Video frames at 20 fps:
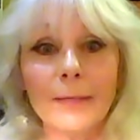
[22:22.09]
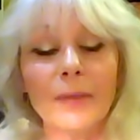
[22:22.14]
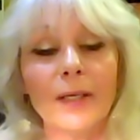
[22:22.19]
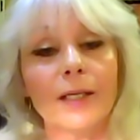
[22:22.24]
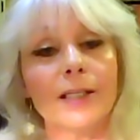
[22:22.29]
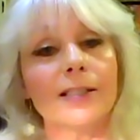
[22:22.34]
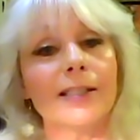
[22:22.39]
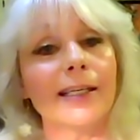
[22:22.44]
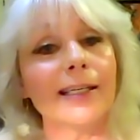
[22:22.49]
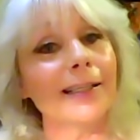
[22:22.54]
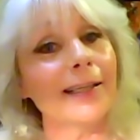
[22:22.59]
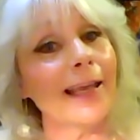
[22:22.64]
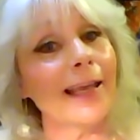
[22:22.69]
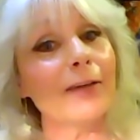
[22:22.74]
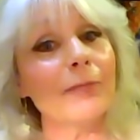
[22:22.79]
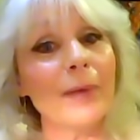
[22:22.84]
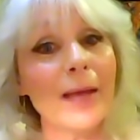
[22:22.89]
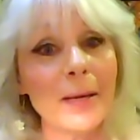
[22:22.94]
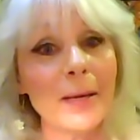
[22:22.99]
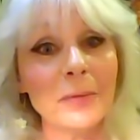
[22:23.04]
Because they didn't
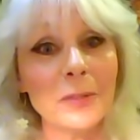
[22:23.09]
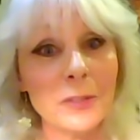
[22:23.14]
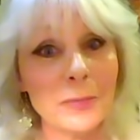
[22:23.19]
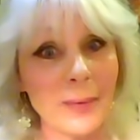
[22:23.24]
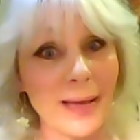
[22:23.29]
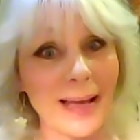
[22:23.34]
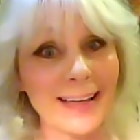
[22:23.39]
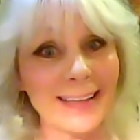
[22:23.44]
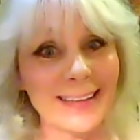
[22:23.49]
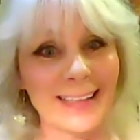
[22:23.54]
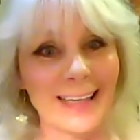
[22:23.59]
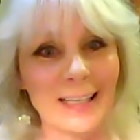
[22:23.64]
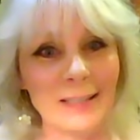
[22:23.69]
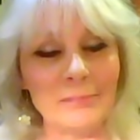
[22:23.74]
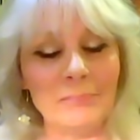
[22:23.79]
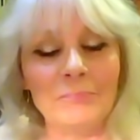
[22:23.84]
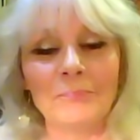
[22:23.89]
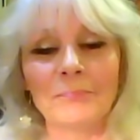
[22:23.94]
have Pampers back then.